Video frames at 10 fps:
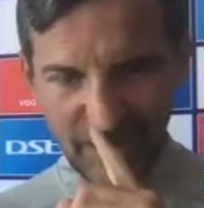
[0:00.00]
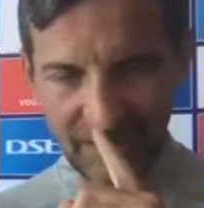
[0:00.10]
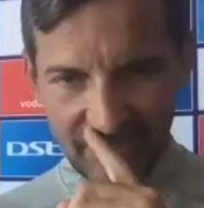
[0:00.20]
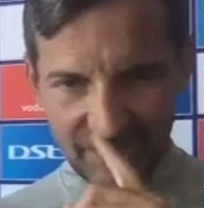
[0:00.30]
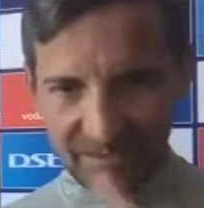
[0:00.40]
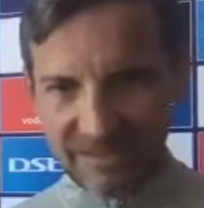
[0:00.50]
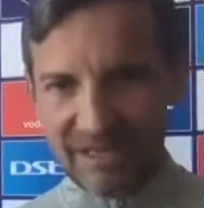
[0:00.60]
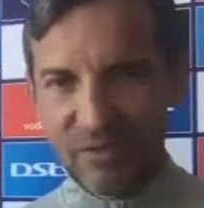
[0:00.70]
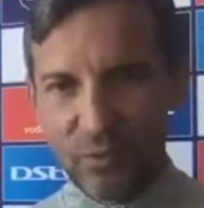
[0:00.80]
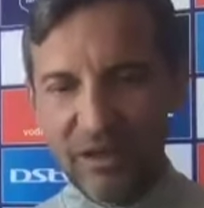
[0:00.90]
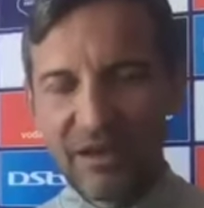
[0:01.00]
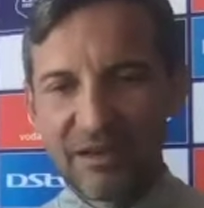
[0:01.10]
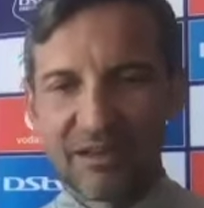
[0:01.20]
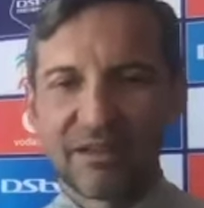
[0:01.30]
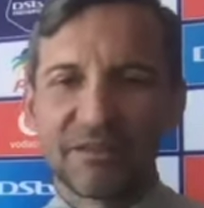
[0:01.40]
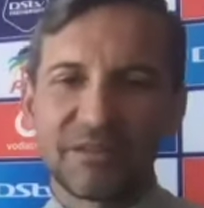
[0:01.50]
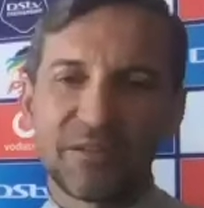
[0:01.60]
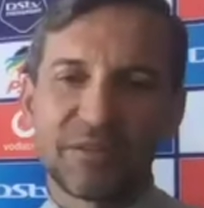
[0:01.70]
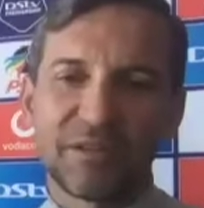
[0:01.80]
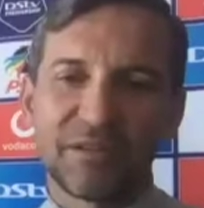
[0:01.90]
and and win the,
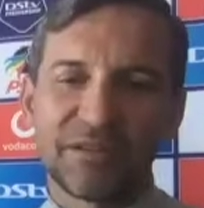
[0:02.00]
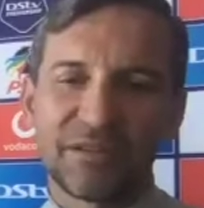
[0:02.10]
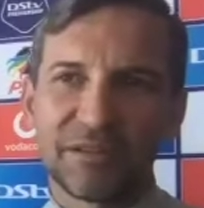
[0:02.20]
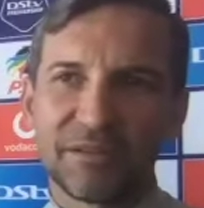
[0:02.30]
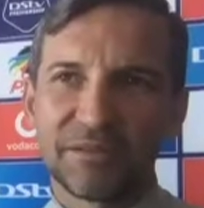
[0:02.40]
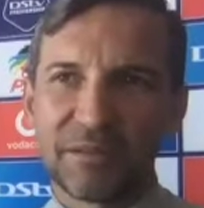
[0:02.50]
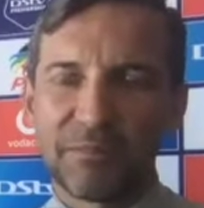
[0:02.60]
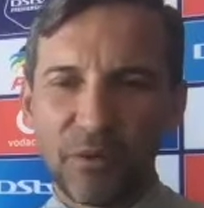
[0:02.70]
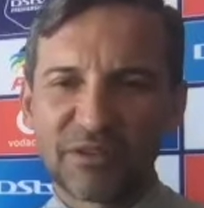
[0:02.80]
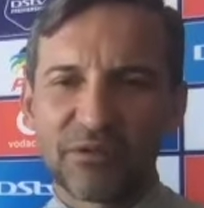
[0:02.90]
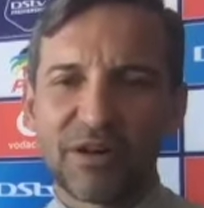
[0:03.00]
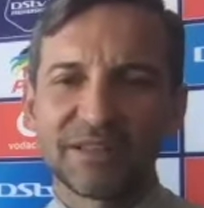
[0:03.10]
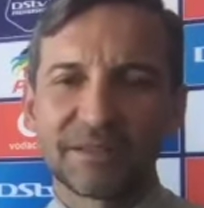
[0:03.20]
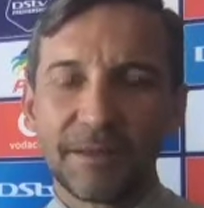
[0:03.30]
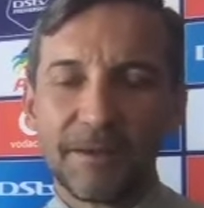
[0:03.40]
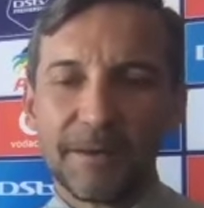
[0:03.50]
the, the, the points for us.